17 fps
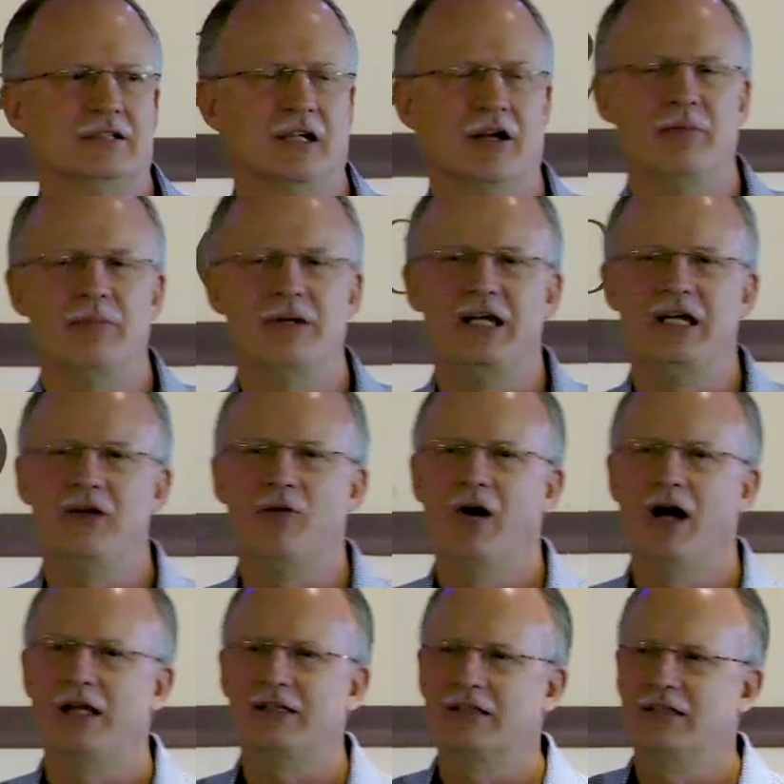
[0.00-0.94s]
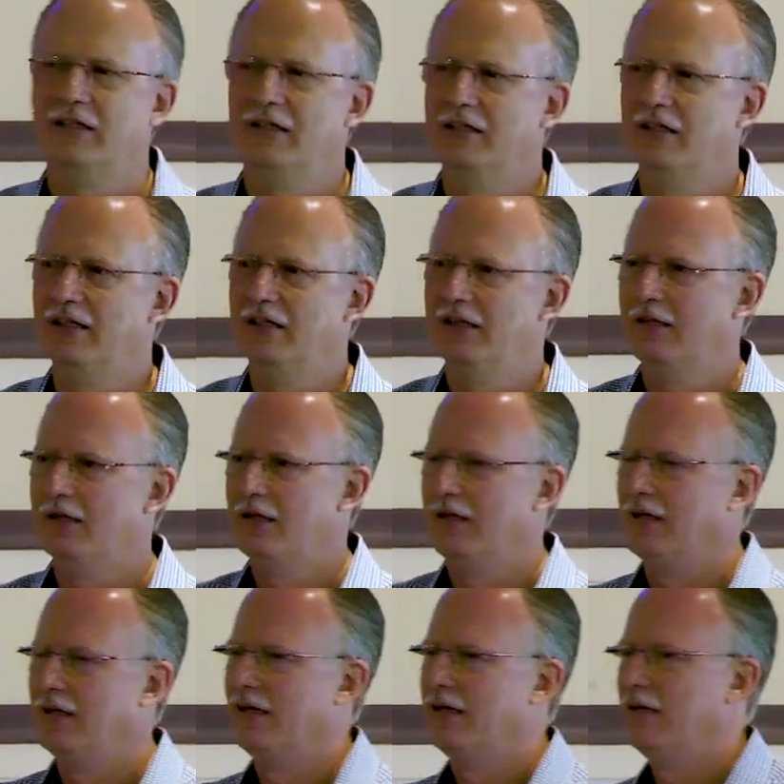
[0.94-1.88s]
shall be what?
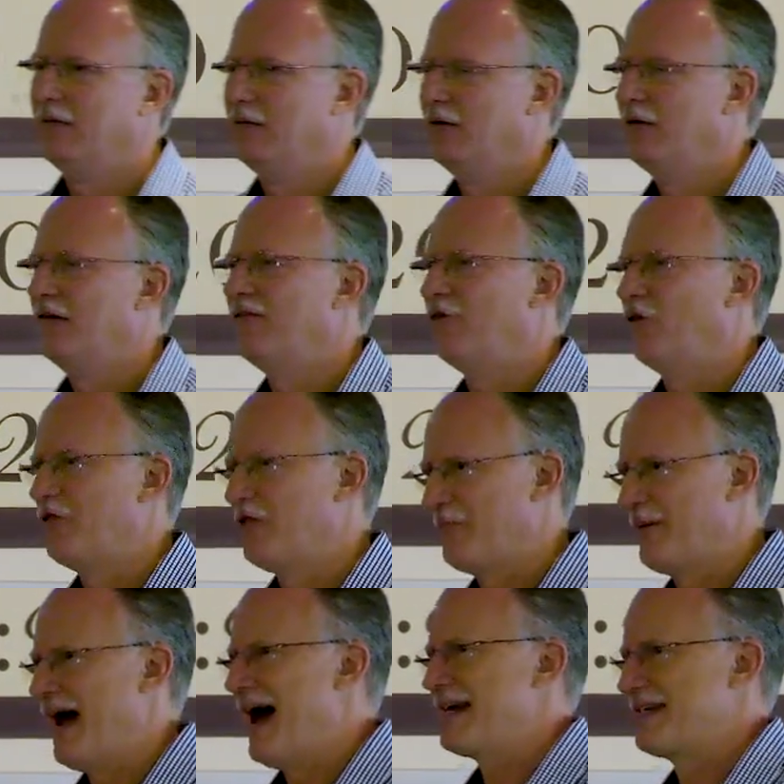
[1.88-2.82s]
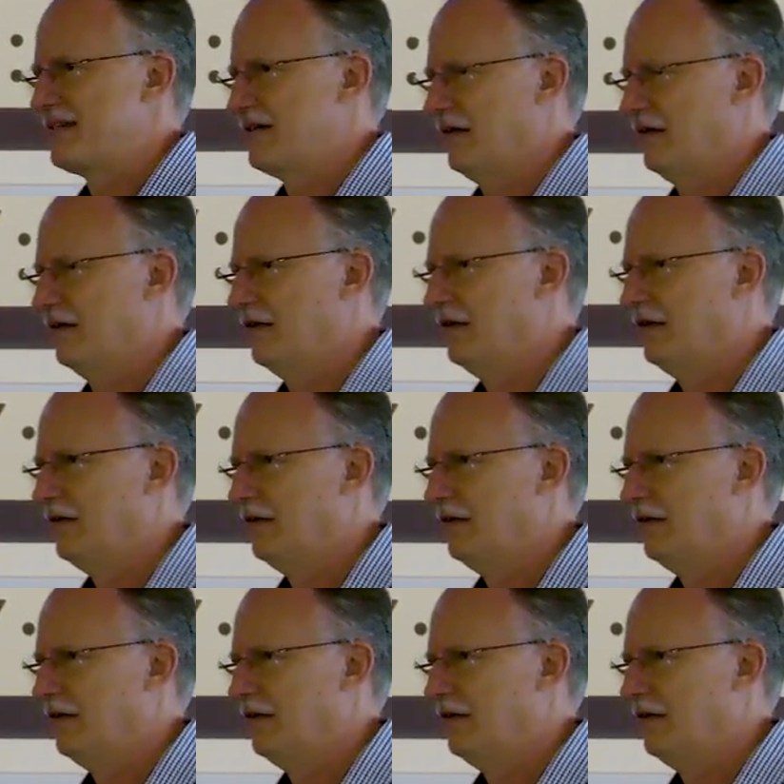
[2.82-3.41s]
Impossible. For the pastor.